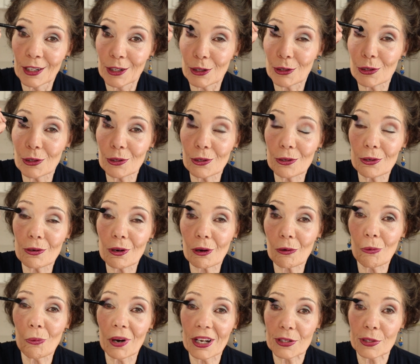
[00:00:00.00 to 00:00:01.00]
who
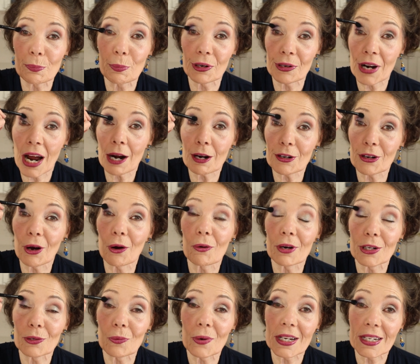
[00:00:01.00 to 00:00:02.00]
was Bernardo
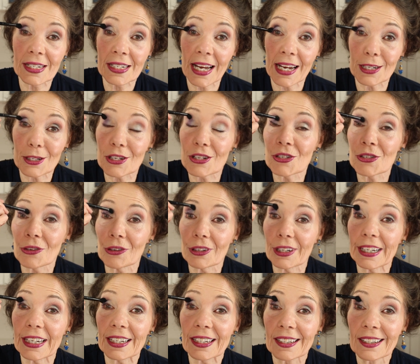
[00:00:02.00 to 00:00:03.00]
in West Side
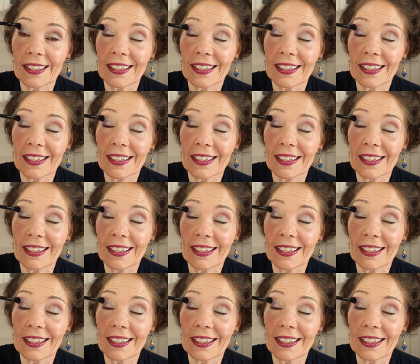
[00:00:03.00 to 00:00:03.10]
Story.